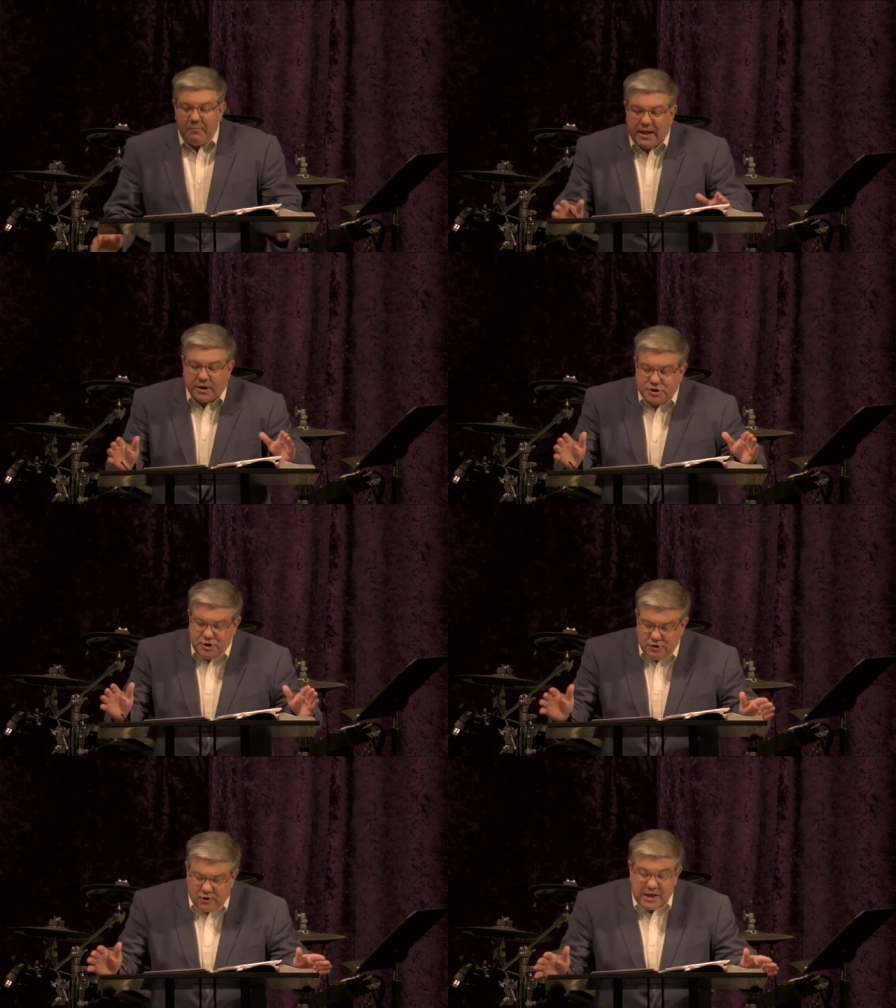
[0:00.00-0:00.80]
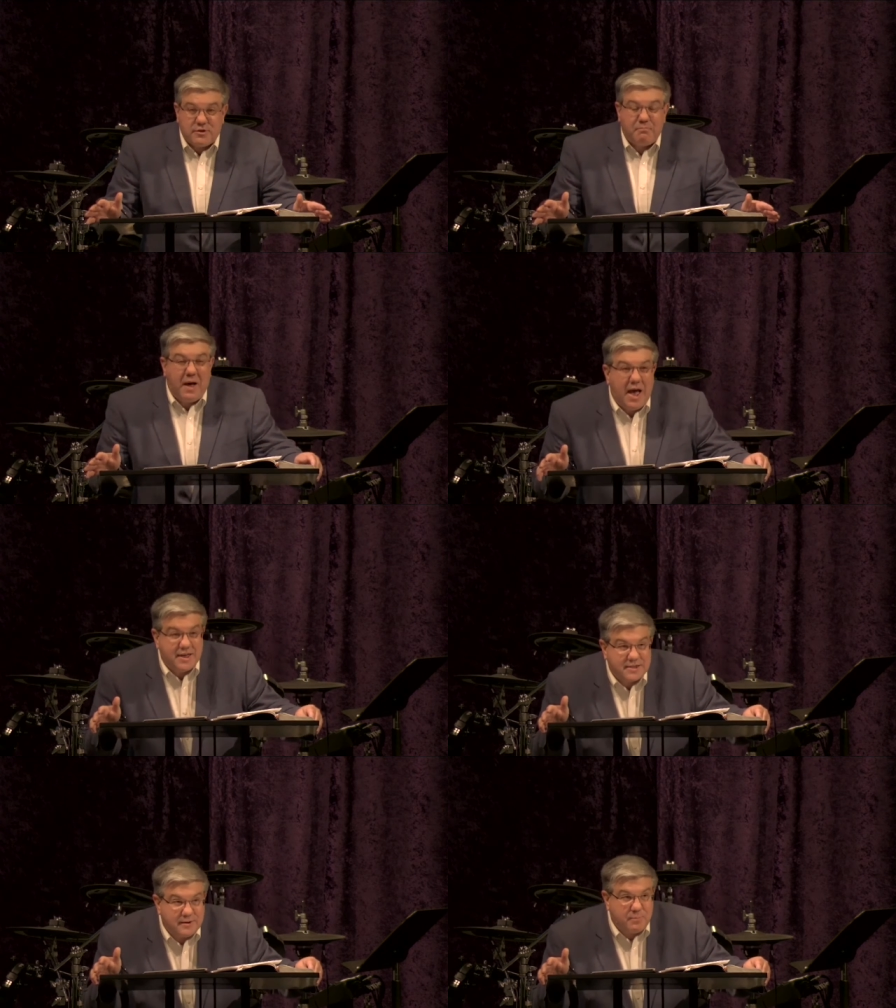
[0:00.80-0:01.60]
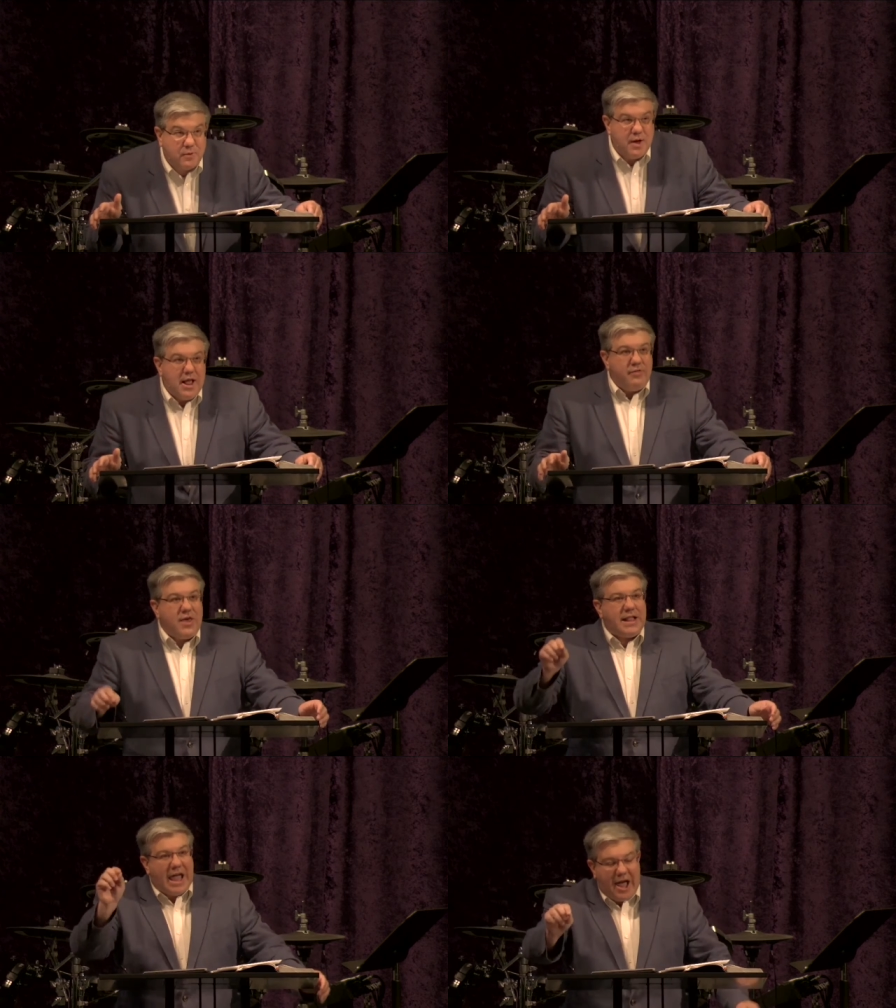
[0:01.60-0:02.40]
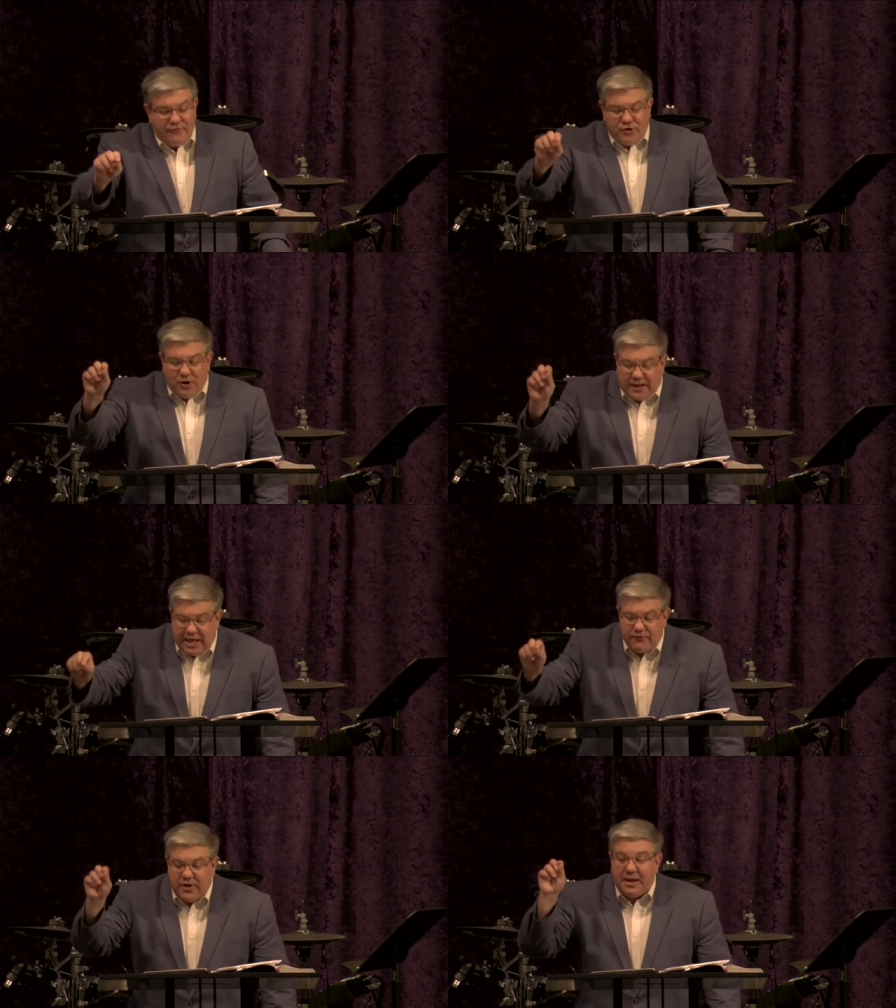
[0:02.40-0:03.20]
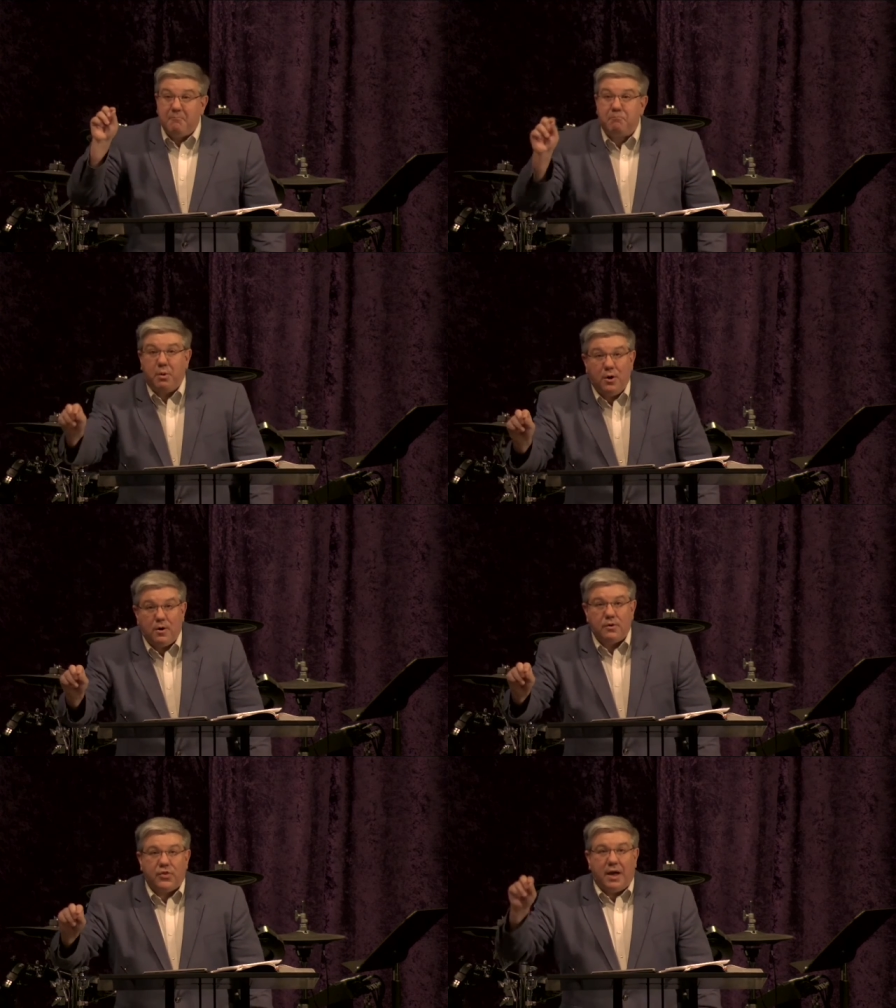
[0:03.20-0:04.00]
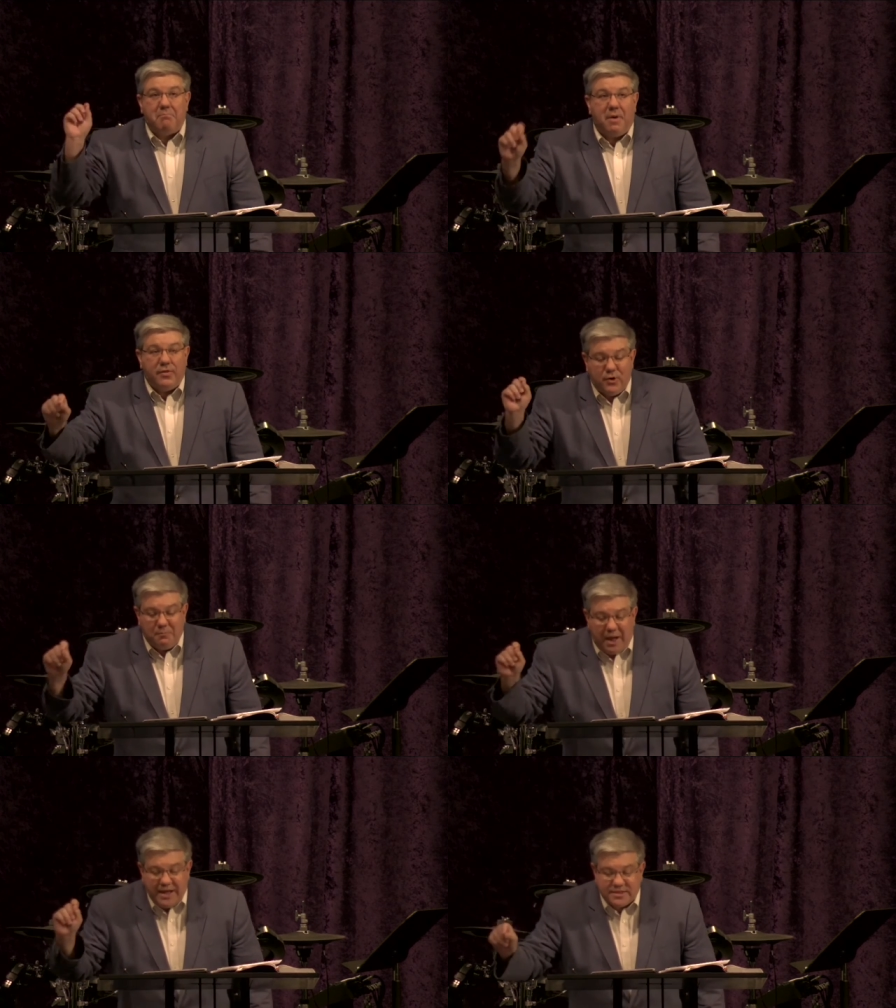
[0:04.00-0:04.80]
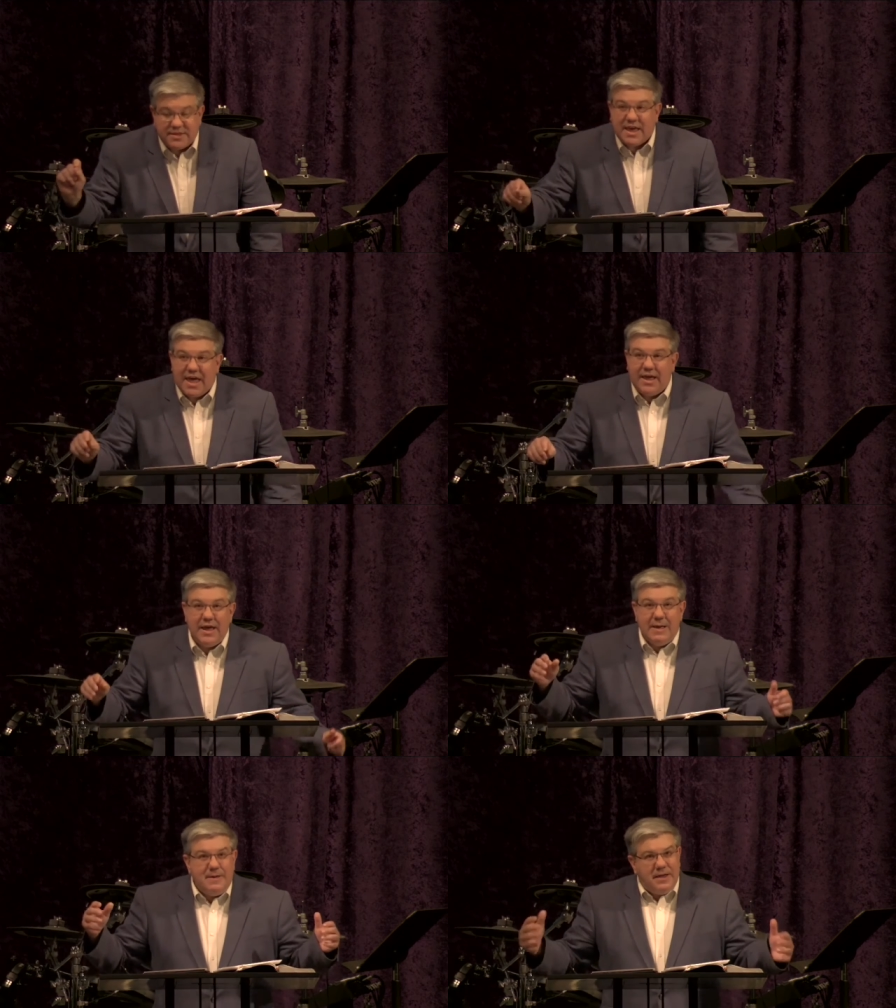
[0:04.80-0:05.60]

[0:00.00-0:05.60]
Because, you know, it's possible that after giving birth, a mother might say,